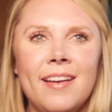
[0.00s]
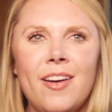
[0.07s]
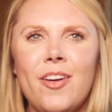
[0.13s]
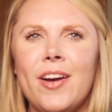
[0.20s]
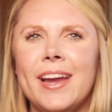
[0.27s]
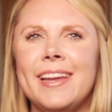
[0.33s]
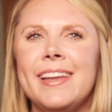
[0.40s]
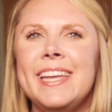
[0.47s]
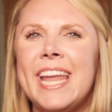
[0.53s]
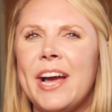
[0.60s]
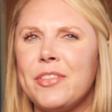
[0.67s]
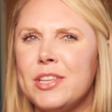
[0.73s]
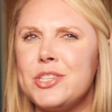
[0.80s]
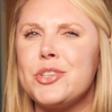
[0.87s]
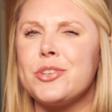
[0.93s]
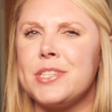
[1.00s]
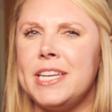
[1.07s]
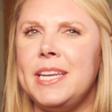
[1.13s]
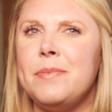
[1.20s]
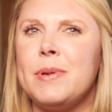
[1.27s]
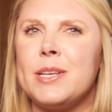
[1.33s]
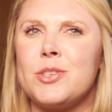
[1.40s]
All right, now that your
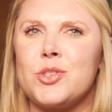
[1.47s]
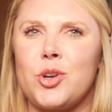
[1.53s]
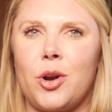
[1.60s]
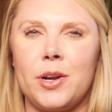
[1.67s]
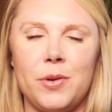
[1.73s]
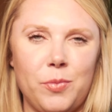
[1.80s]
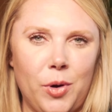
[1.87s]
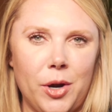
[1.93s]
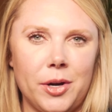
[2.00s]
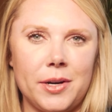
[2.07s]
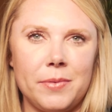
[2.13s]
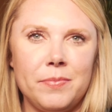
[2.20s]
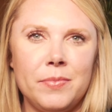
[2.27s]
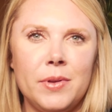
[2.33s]
team has started work,